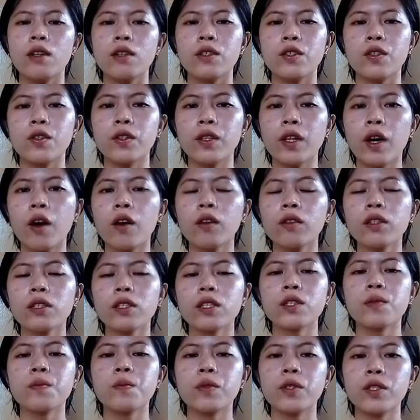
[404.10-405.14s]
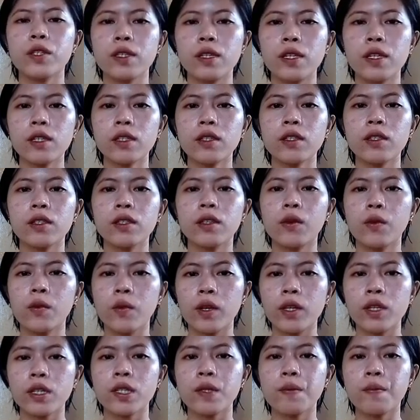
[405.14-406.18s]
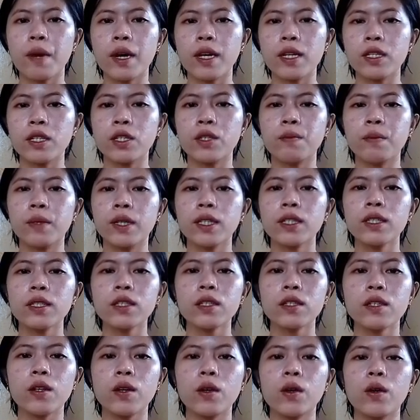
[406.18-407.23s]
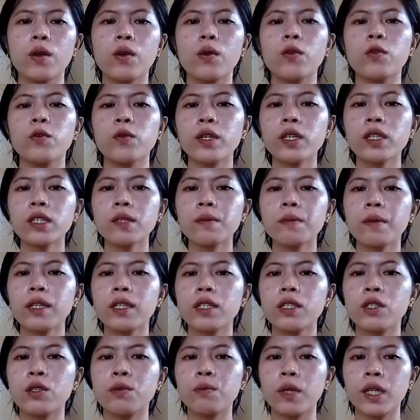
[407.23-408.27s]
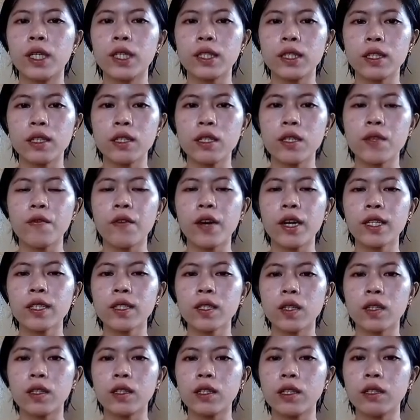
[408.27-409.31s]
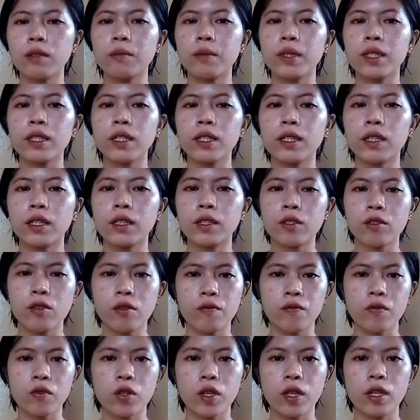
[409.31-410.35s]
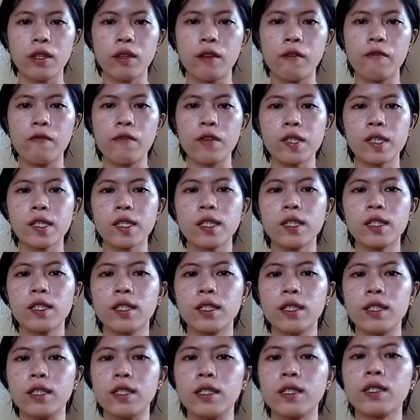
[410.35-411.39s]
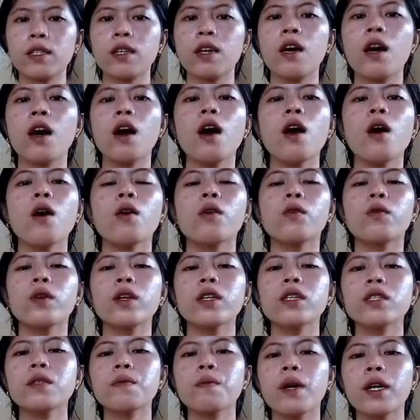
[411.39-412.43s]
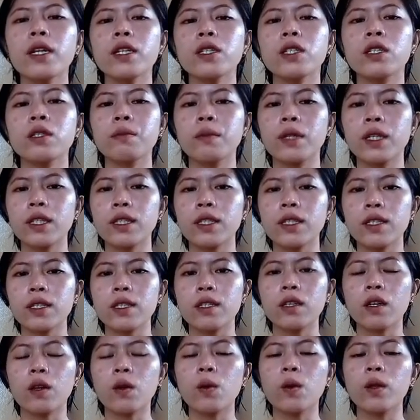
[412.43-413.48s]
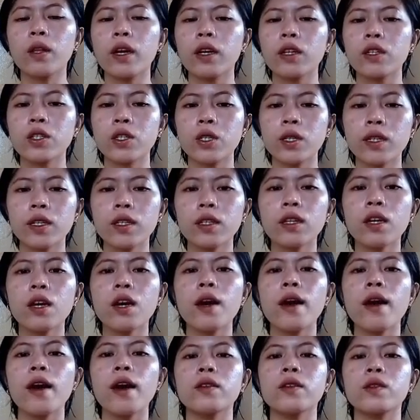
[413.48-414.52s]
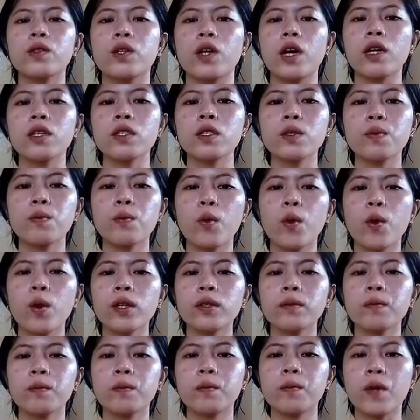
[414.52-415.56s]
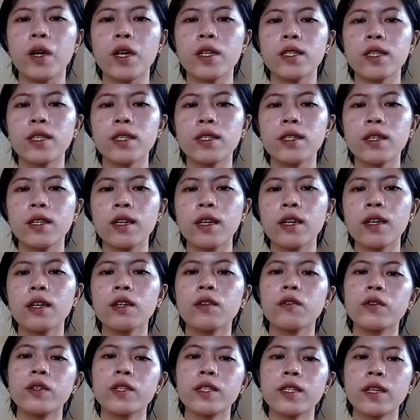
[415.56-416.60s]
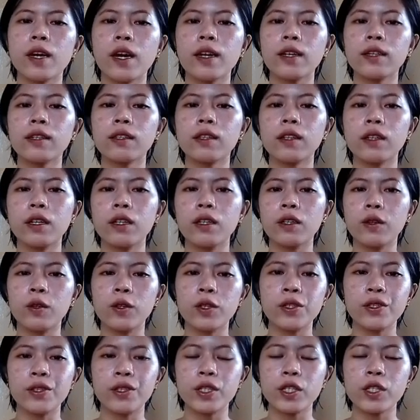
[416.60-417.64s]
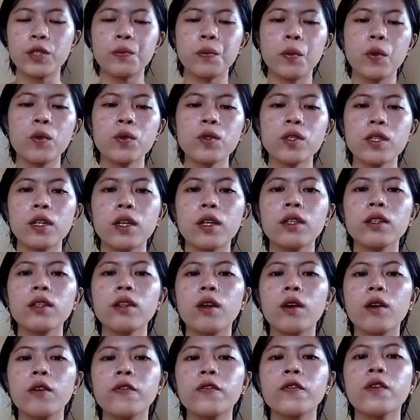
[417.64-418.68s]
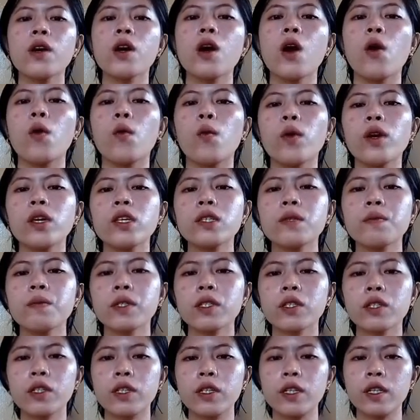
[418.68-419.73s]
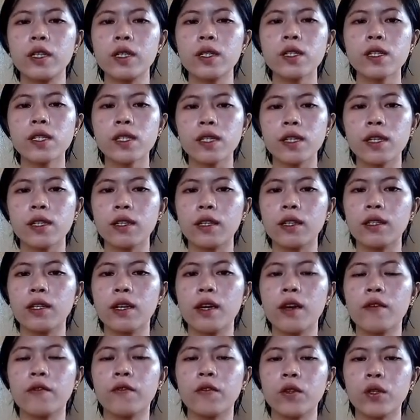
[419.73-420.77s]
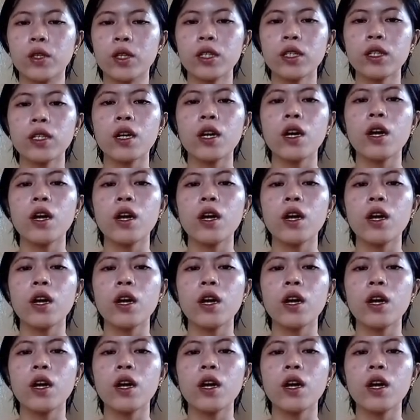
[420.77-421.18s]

So now let's proceed to the waste management. So waste management is vital in maintenance of training facilities. Waste management is the collection, transport, processing, recycling, or disposal of waste materials in an effort